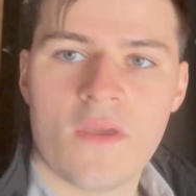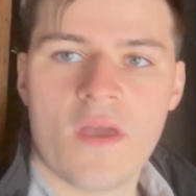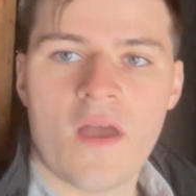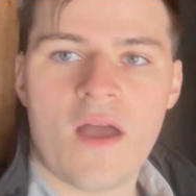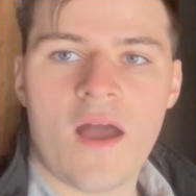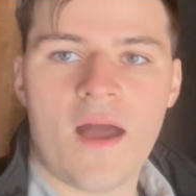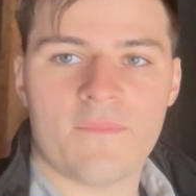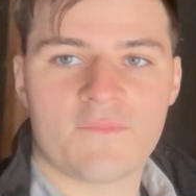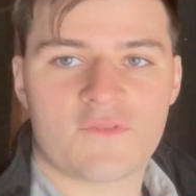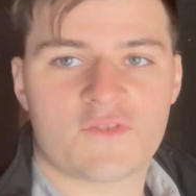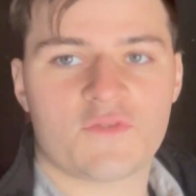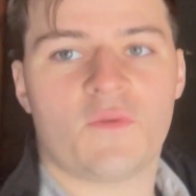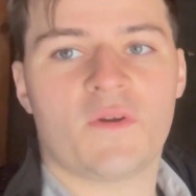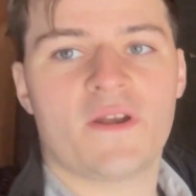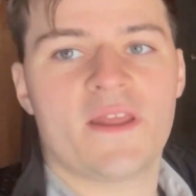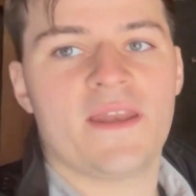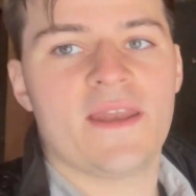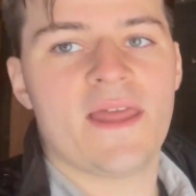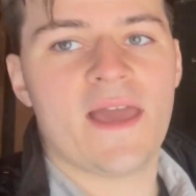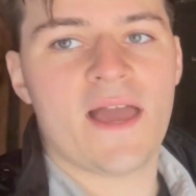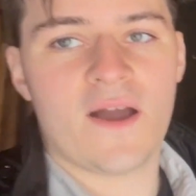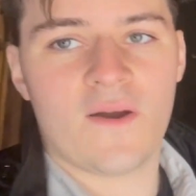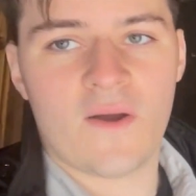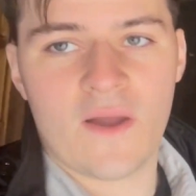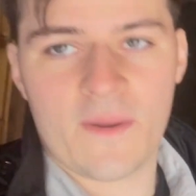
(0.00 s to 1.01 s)
I'm 20
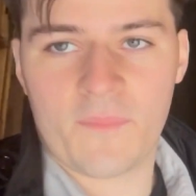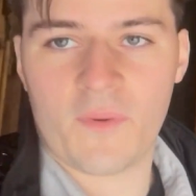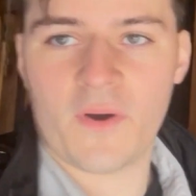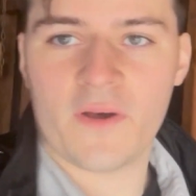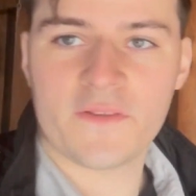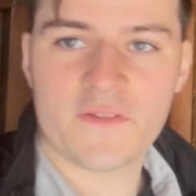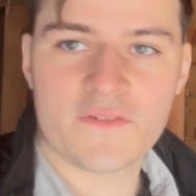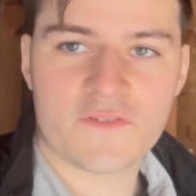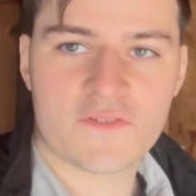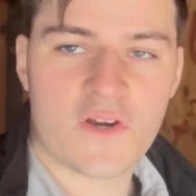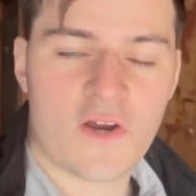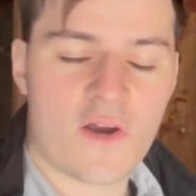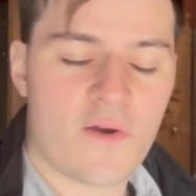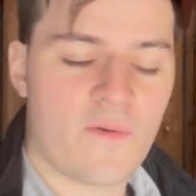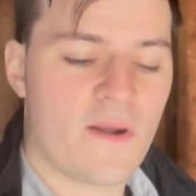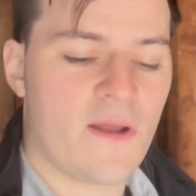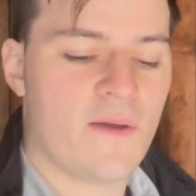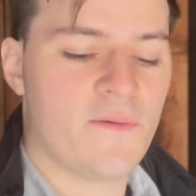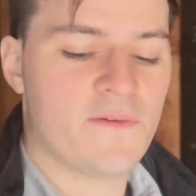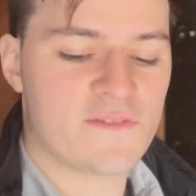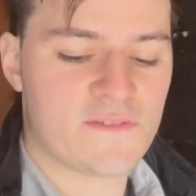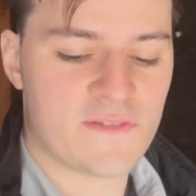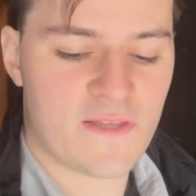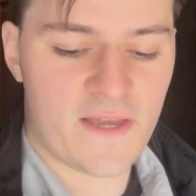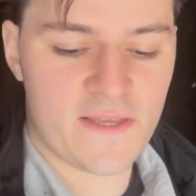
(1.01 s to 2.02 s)
now. I bought this car when I
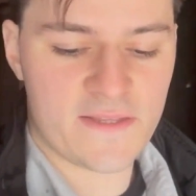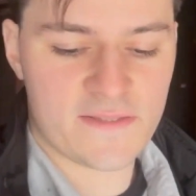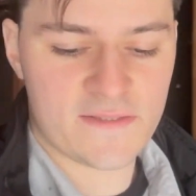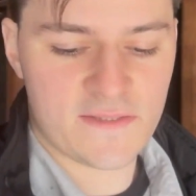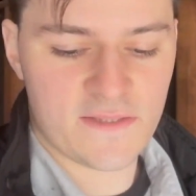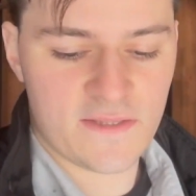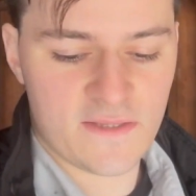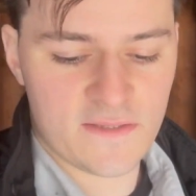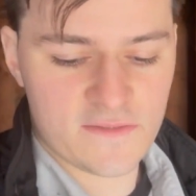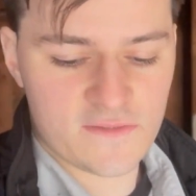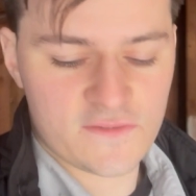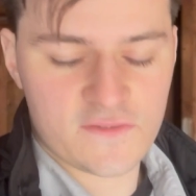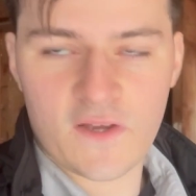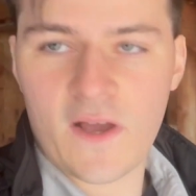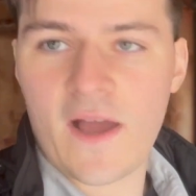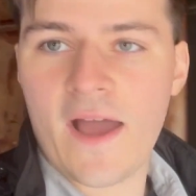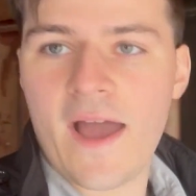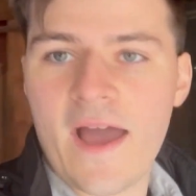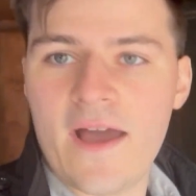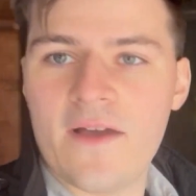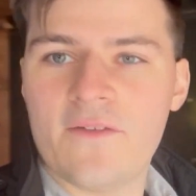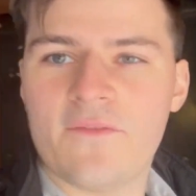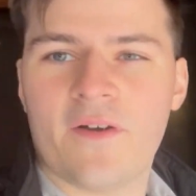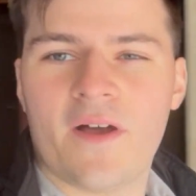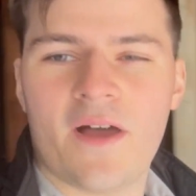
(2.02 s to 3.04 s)
was 19, so I
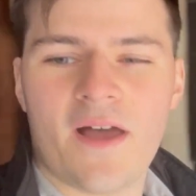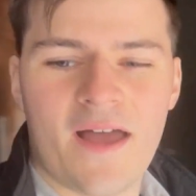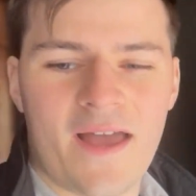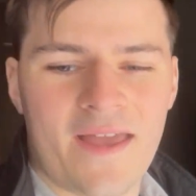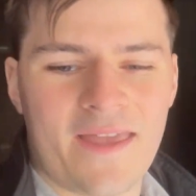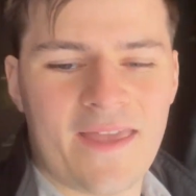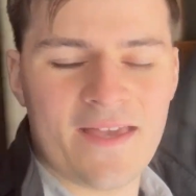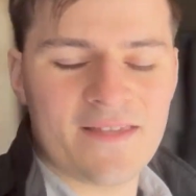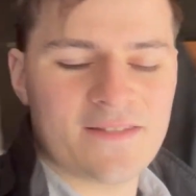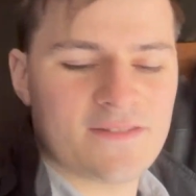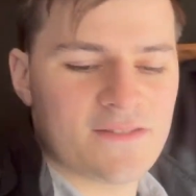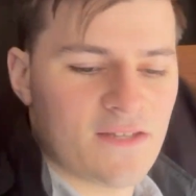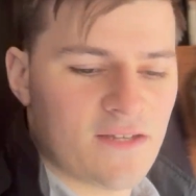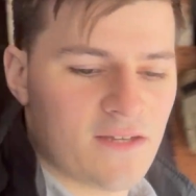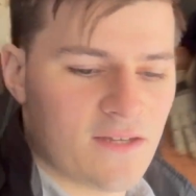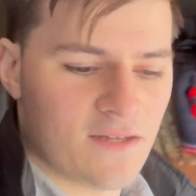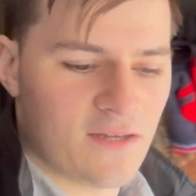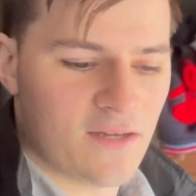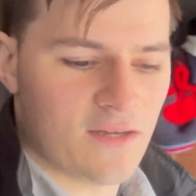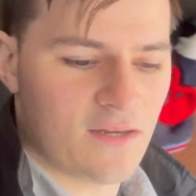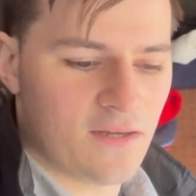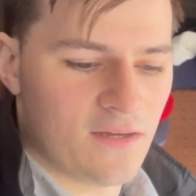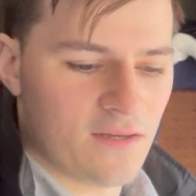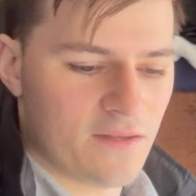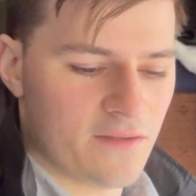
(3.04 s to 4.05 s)
have, I guess,
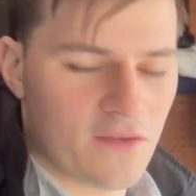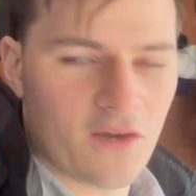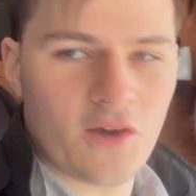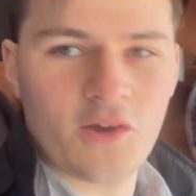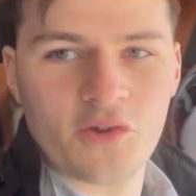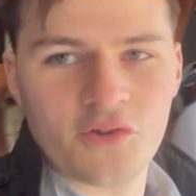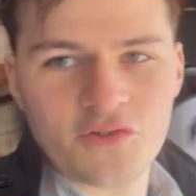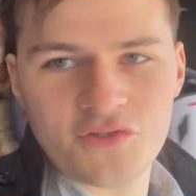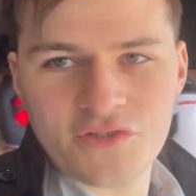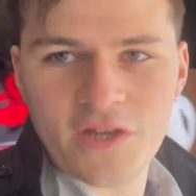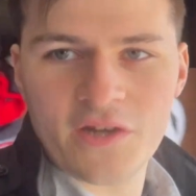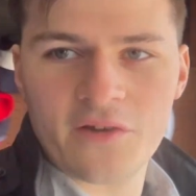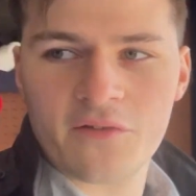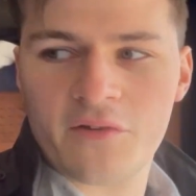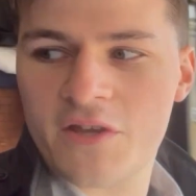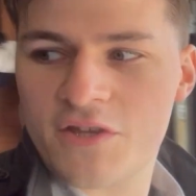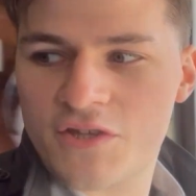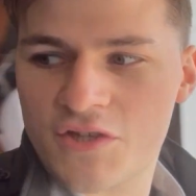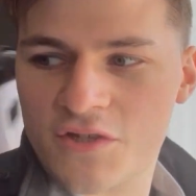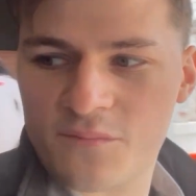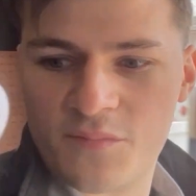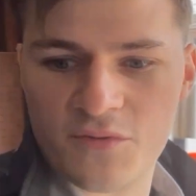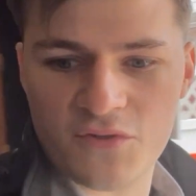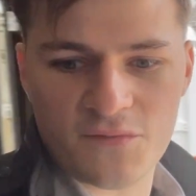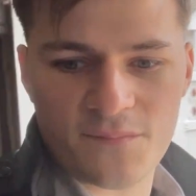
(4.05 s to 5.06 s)
a younger
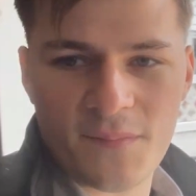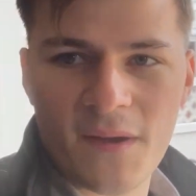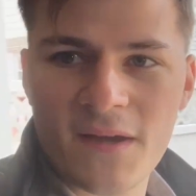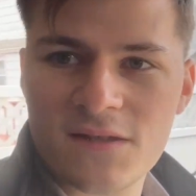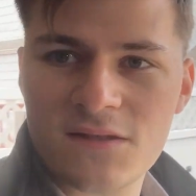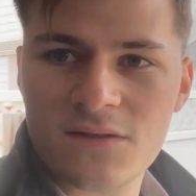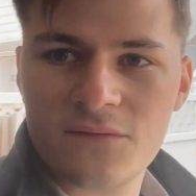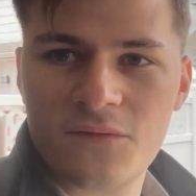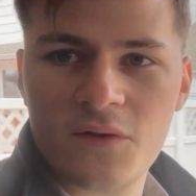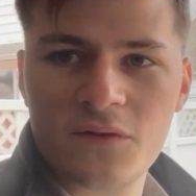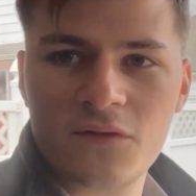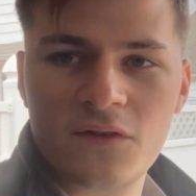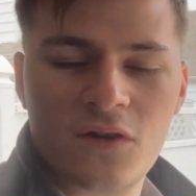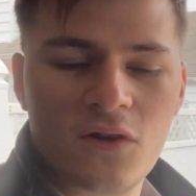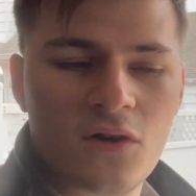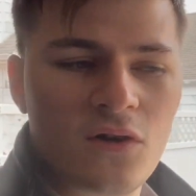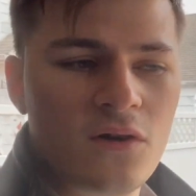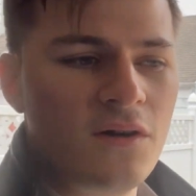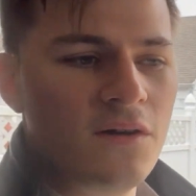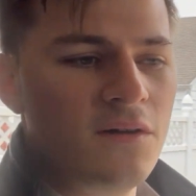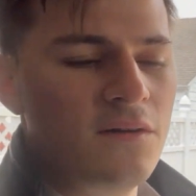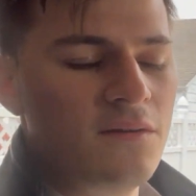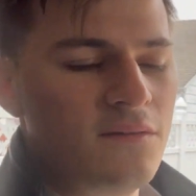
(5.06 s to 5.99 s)
generation perspective on the car.